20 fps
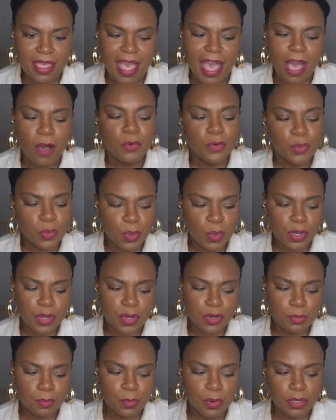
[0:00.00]

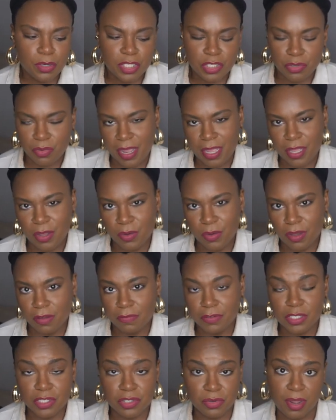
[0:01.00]
outward portrayal
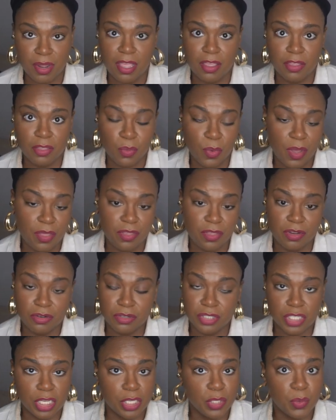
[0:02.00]
of strength, whether
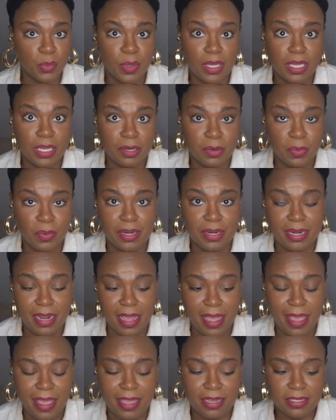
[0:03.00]
genuine or
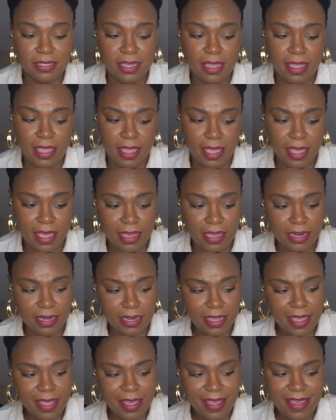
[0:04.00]
not. And
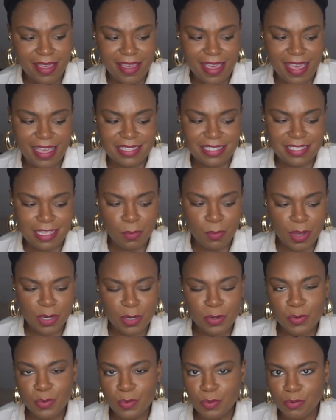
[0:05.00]
as someone
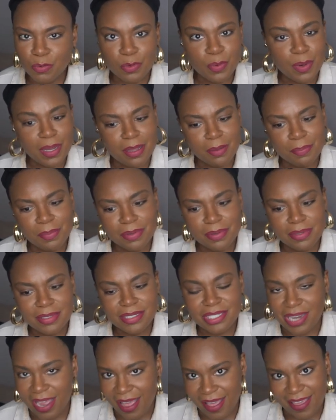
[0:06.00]
who grew up
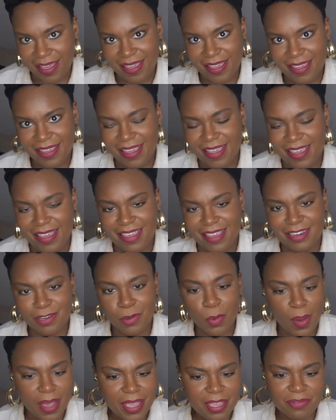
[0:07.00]
shy and
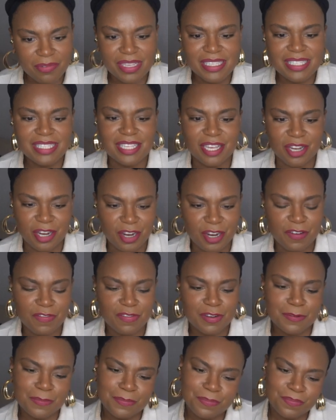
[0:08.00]
quite
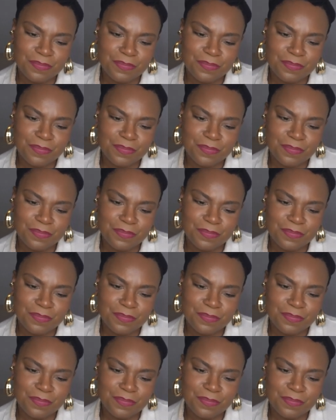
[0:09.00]
reserved,